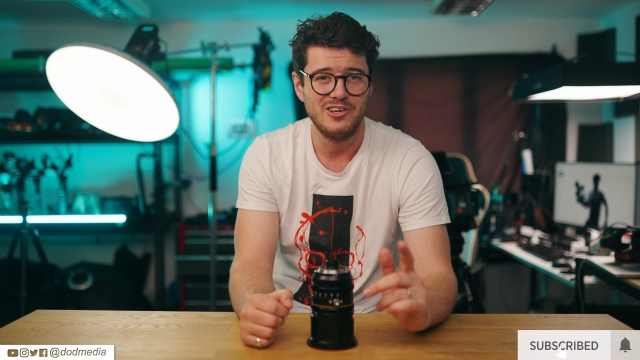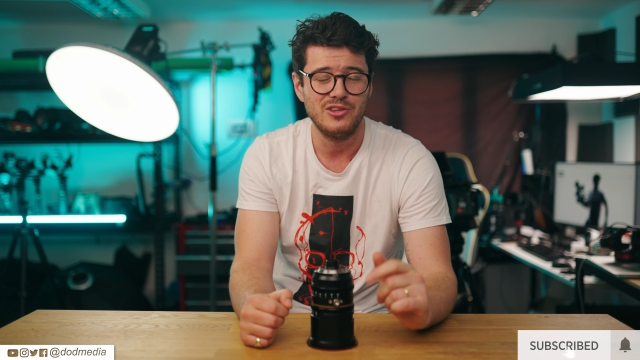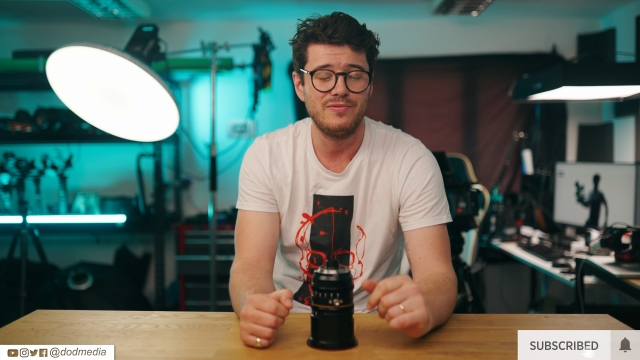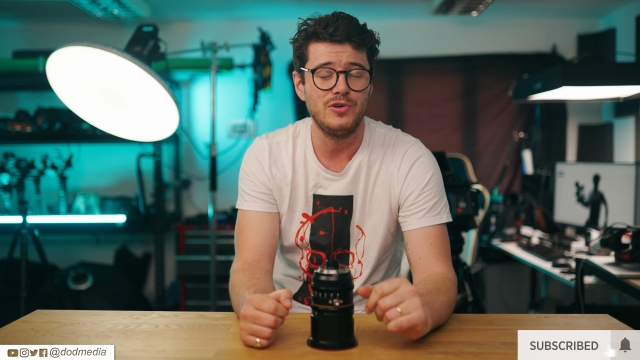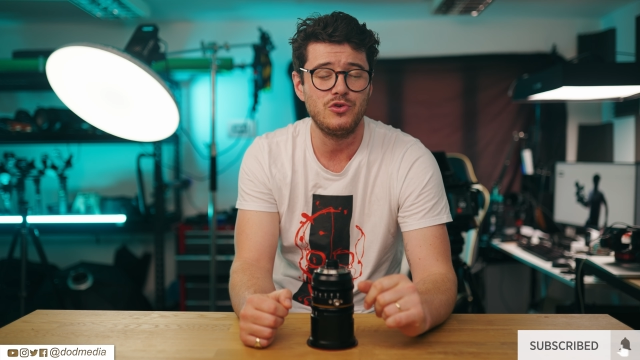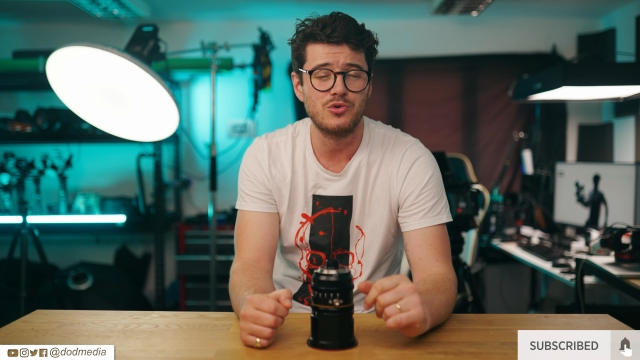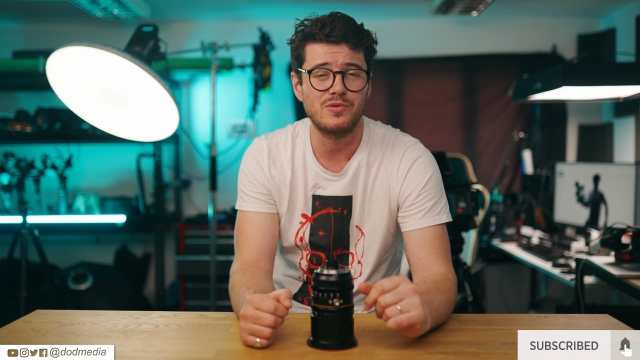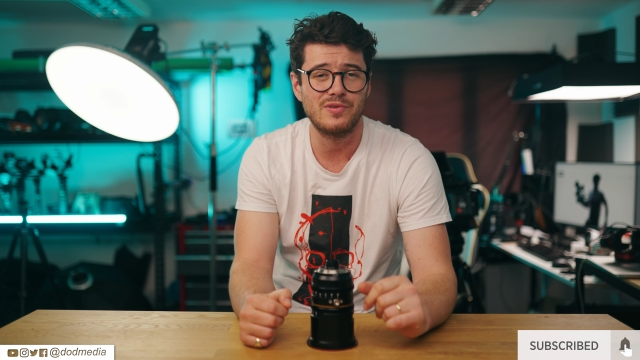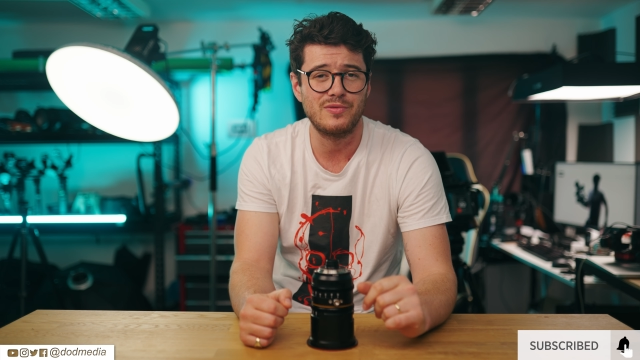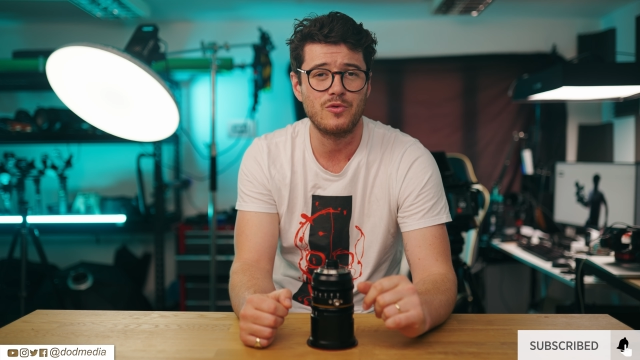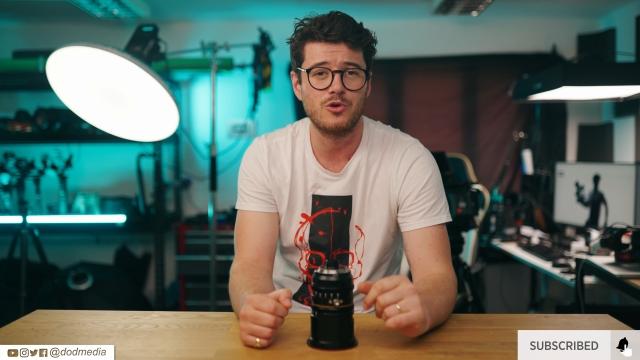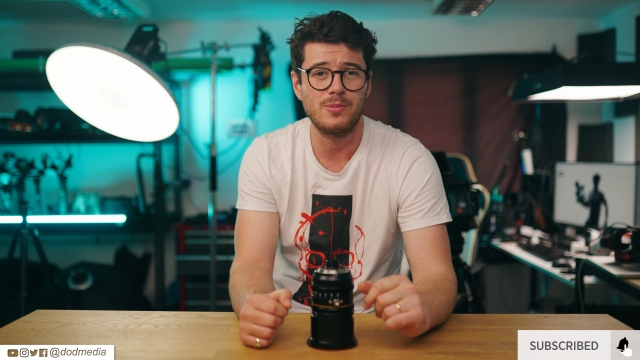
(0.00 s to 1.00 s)
The future of
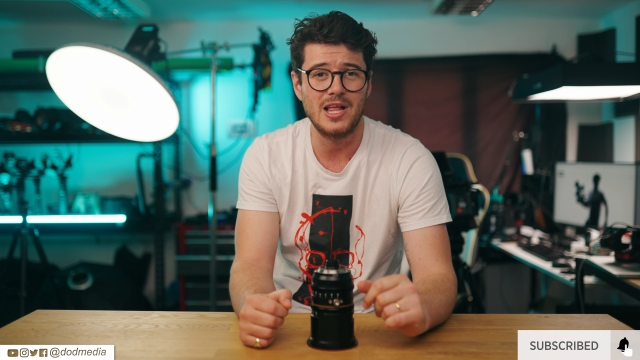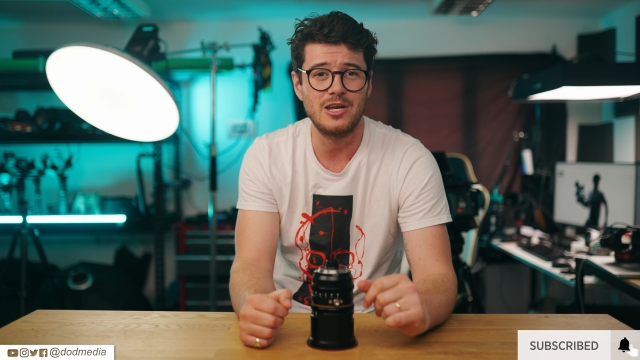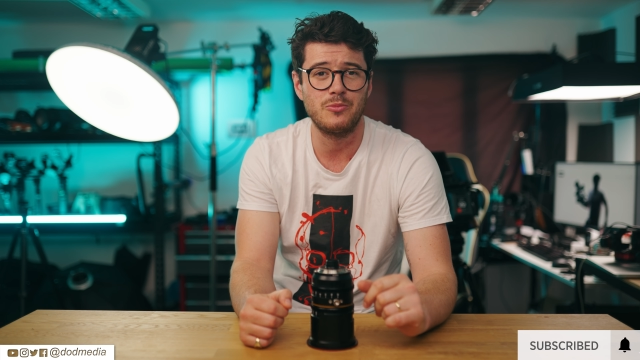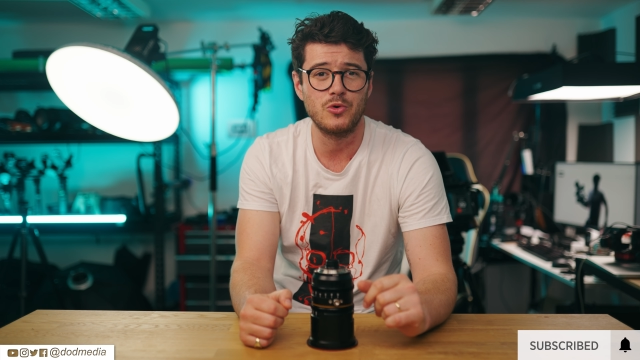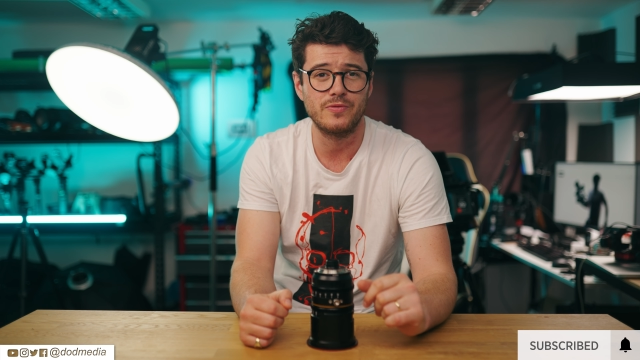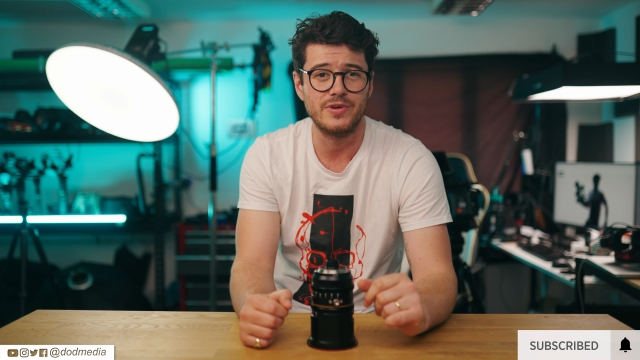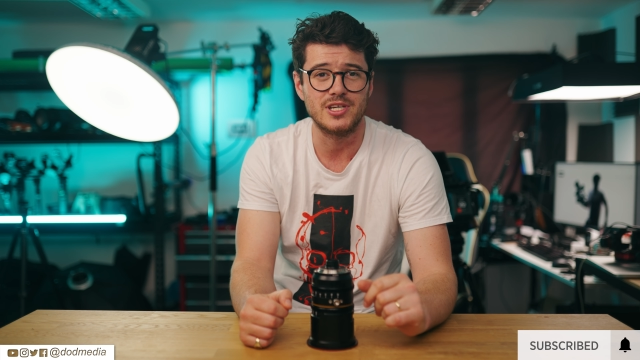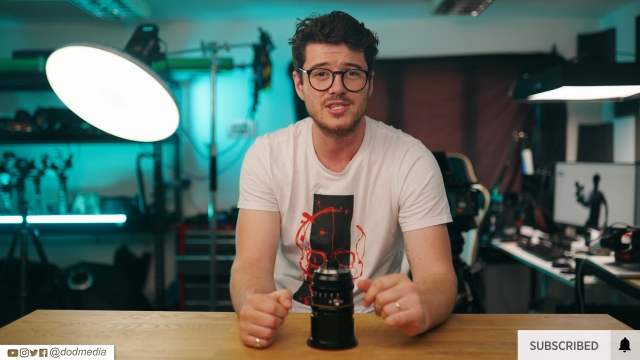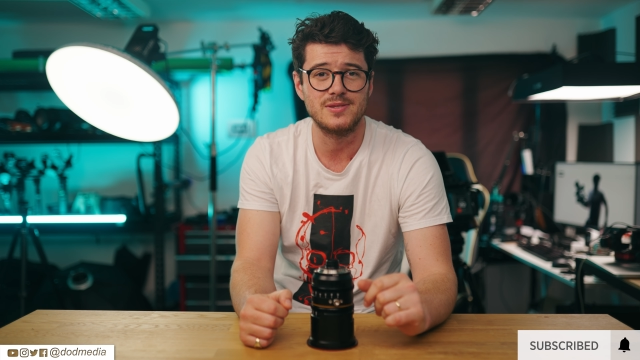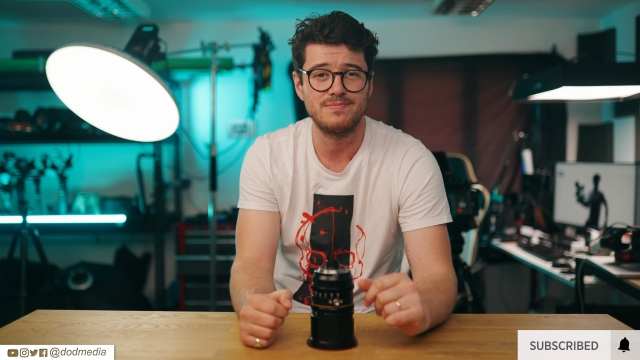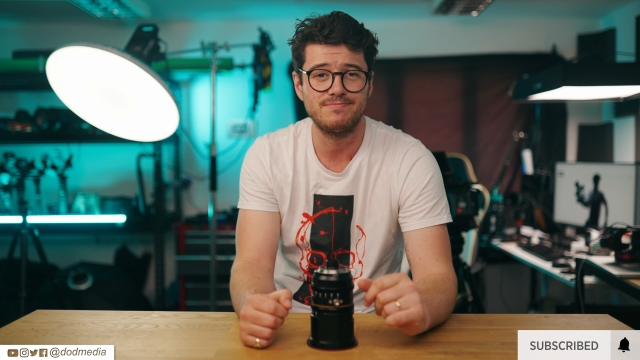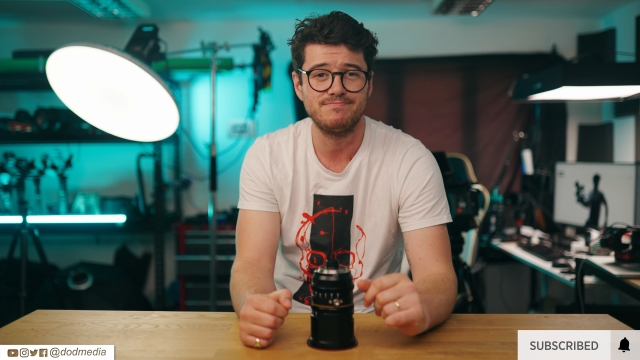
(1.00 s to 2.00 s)
affordable
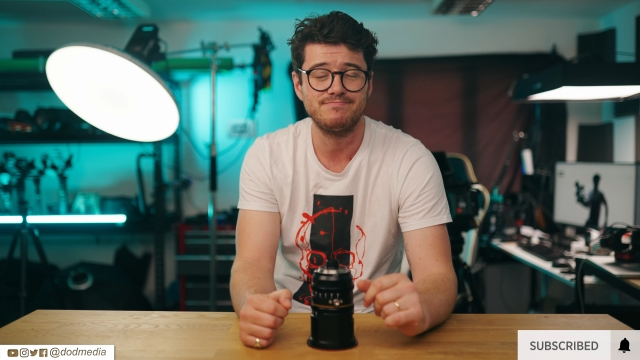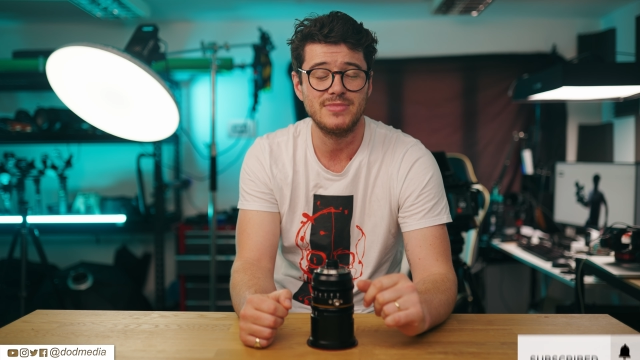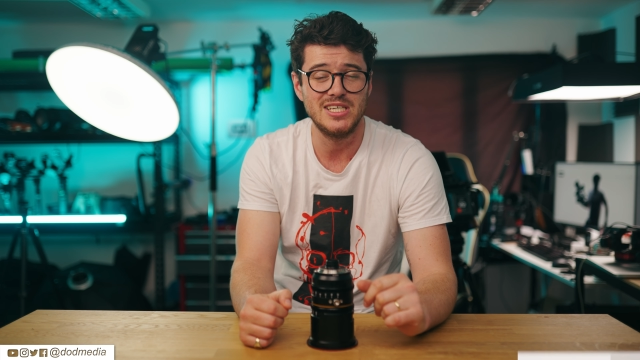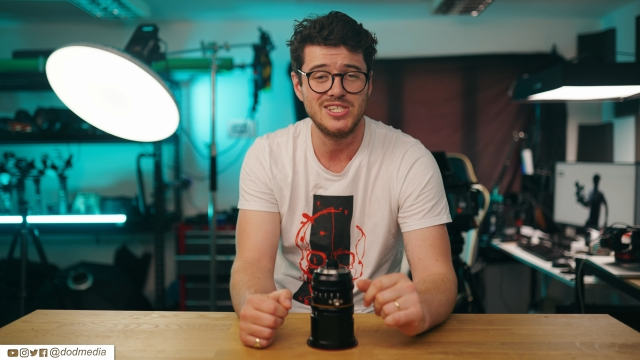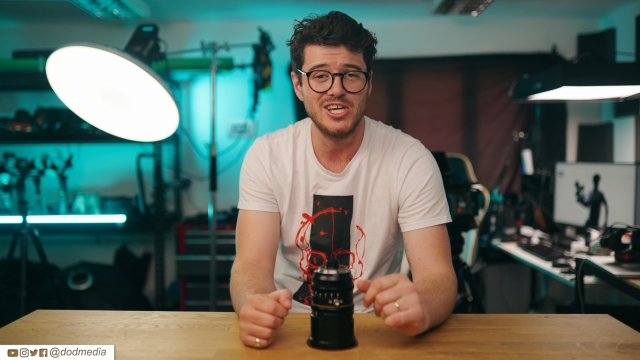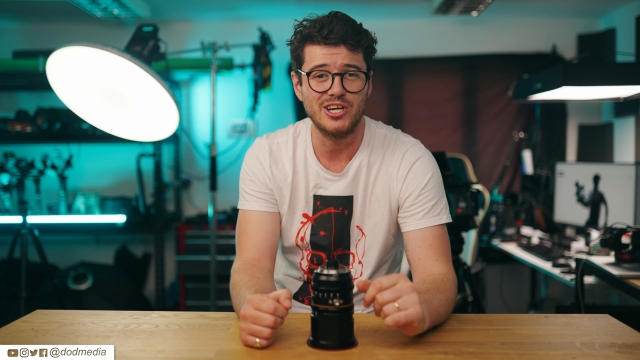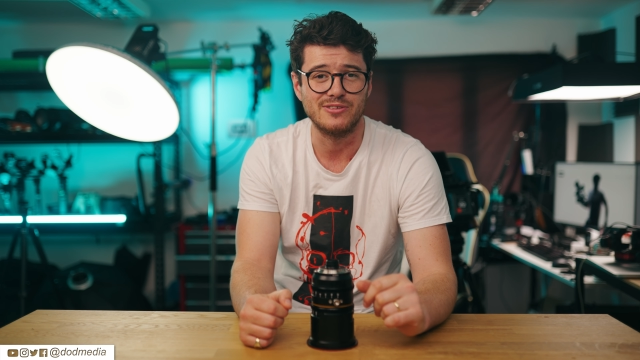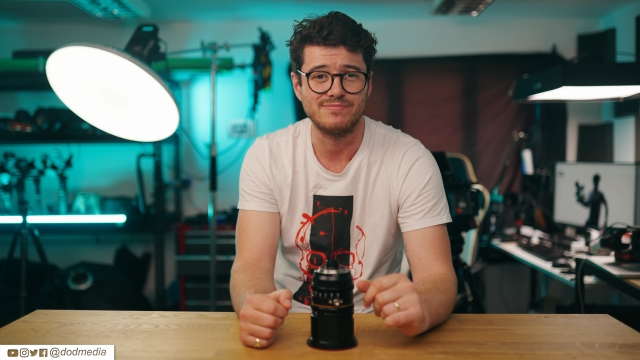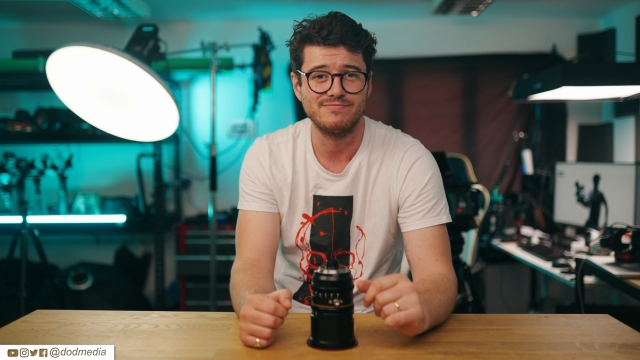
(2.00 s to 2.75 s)
anamorphics is here.